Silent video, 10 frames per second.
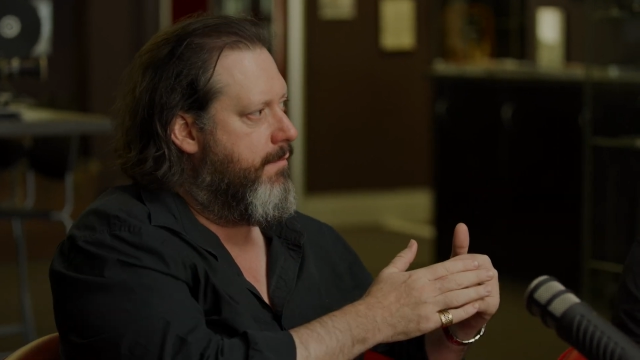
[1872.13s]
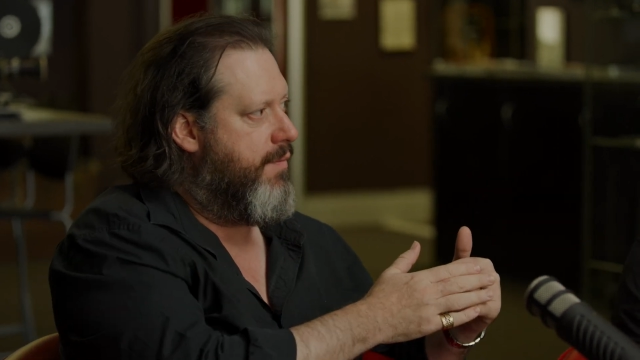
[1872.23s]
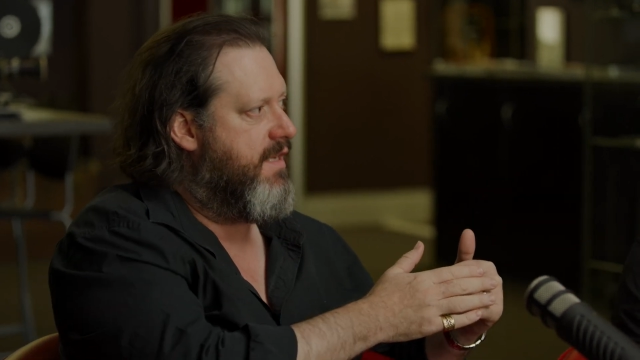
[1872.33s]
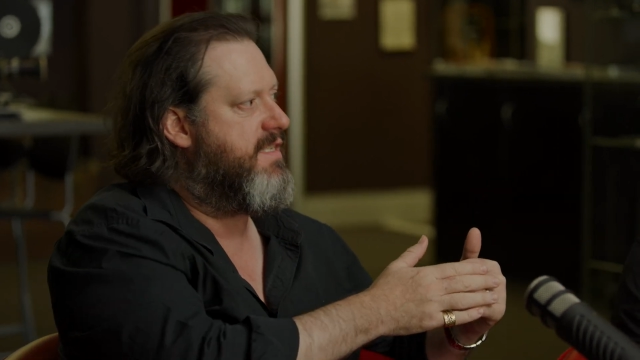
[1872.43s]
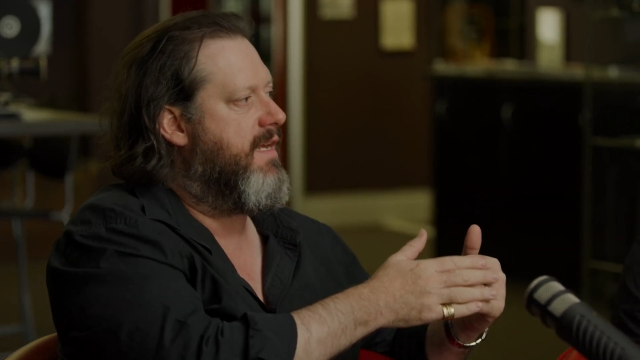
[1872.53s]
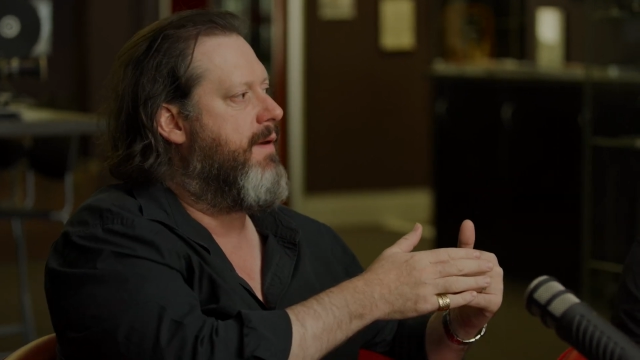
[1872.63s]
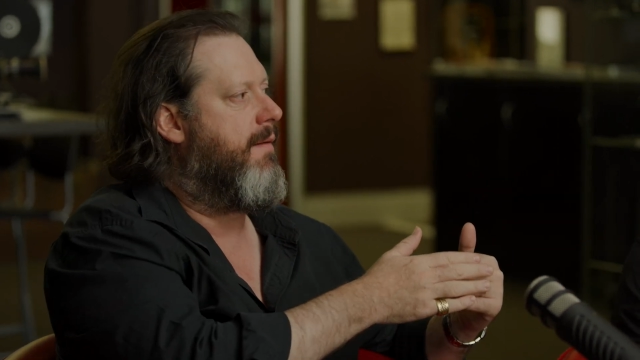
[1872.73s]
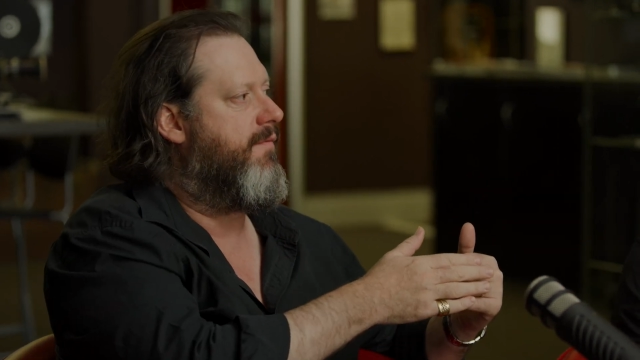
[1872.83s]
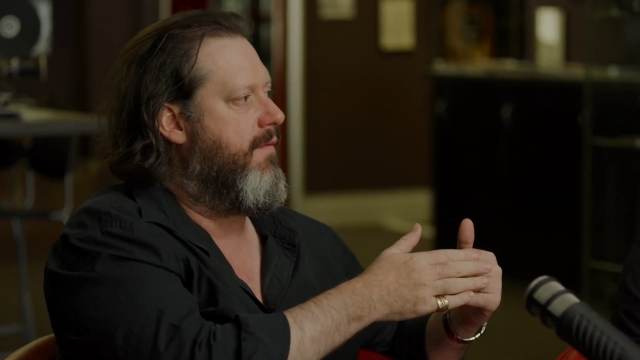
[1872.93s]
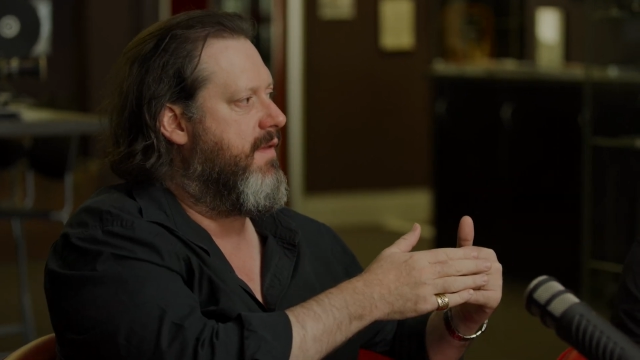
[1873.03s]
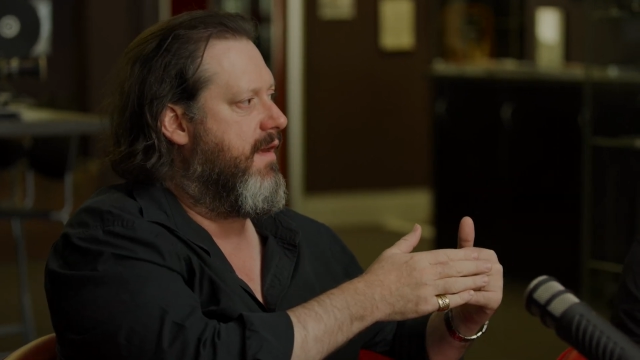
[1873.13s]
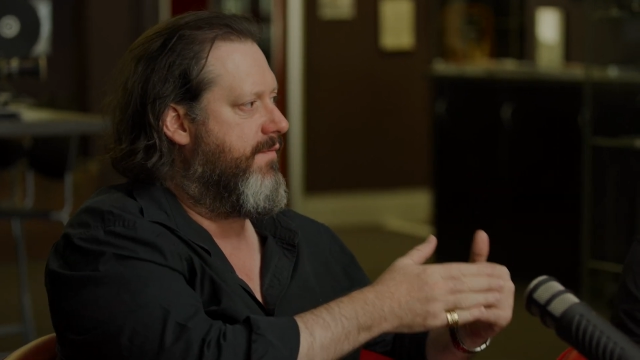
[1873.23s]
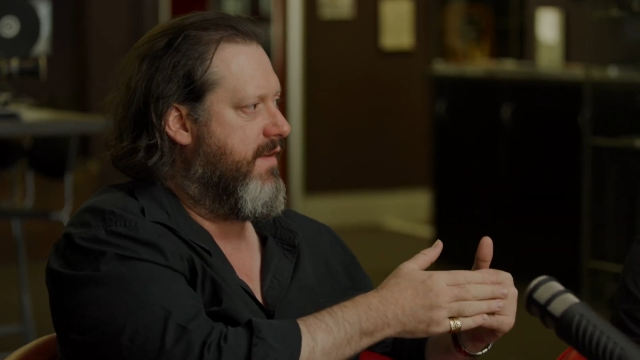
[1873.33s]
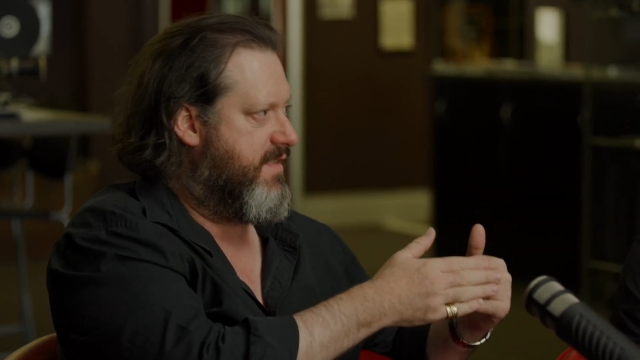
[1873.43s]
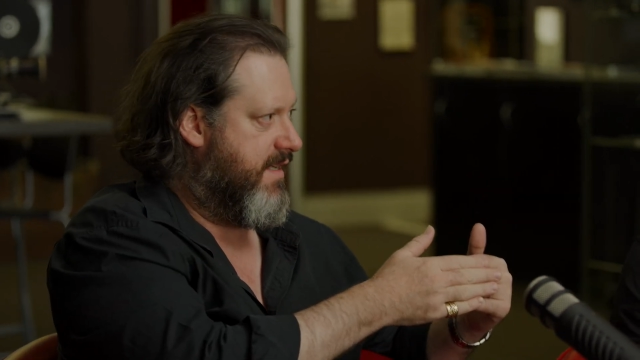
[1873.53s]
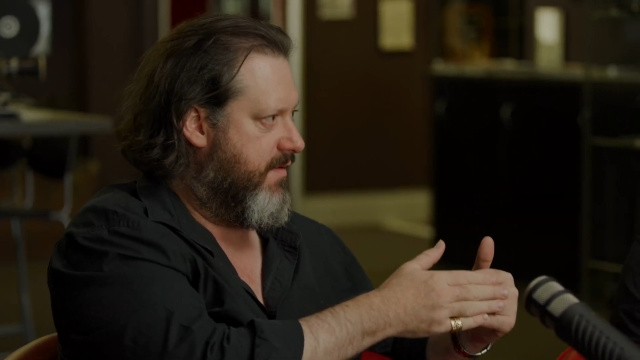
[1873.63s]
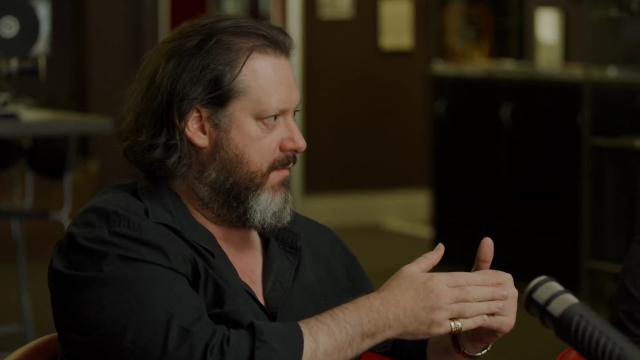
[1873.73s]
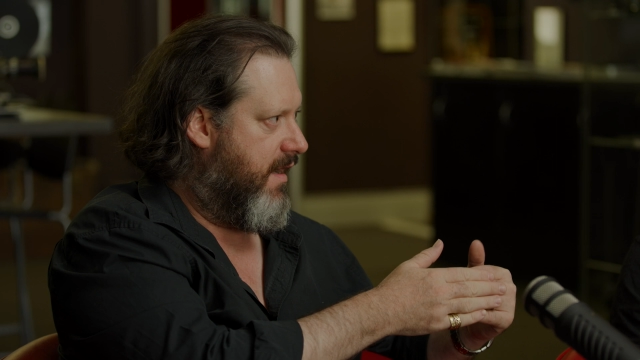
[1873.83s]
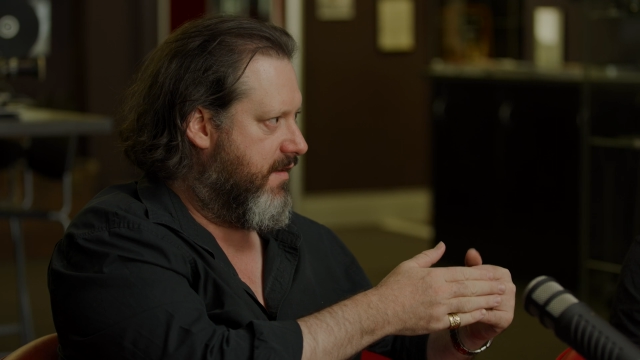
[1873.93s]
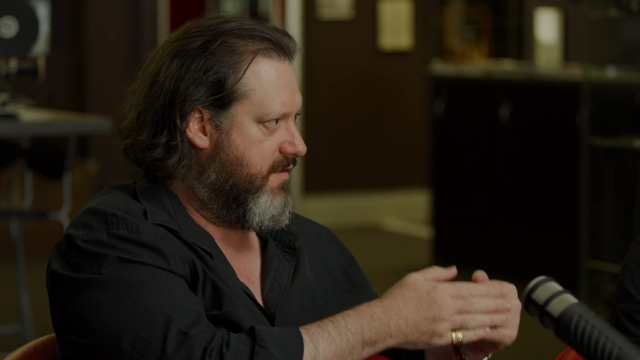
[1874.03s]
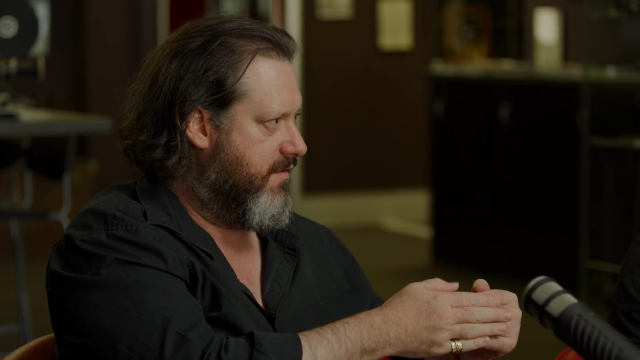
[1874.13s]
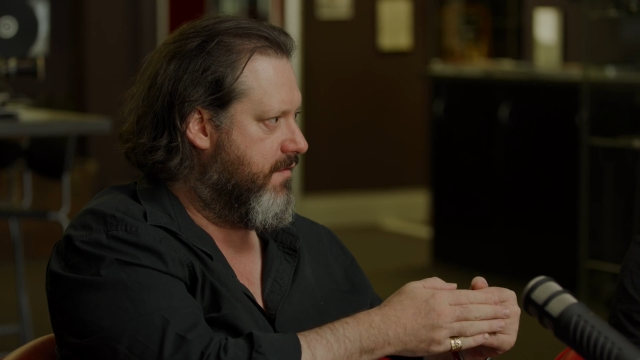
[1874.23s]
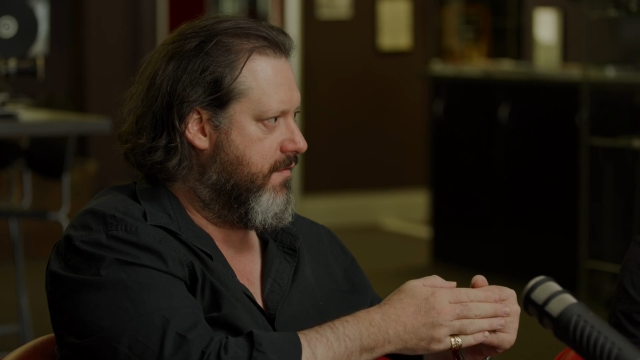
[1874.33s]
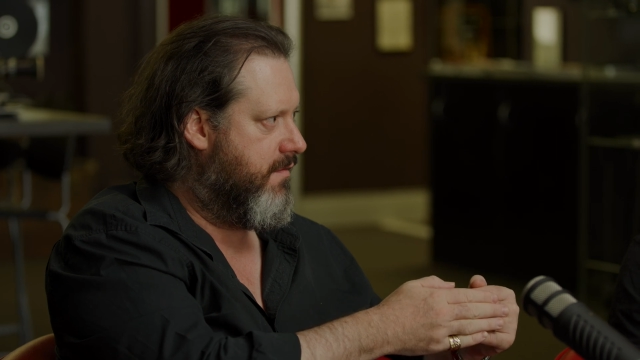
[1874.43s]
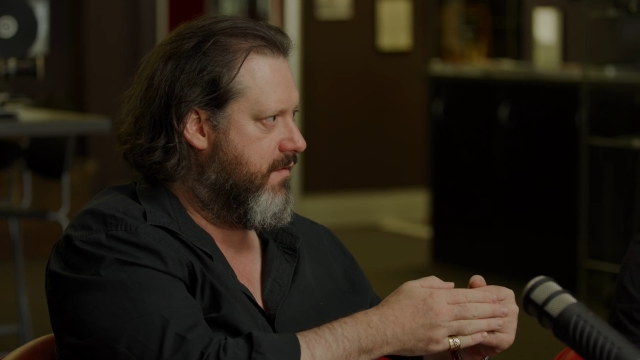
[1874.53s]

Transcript: big step up from the FS7 Mark II,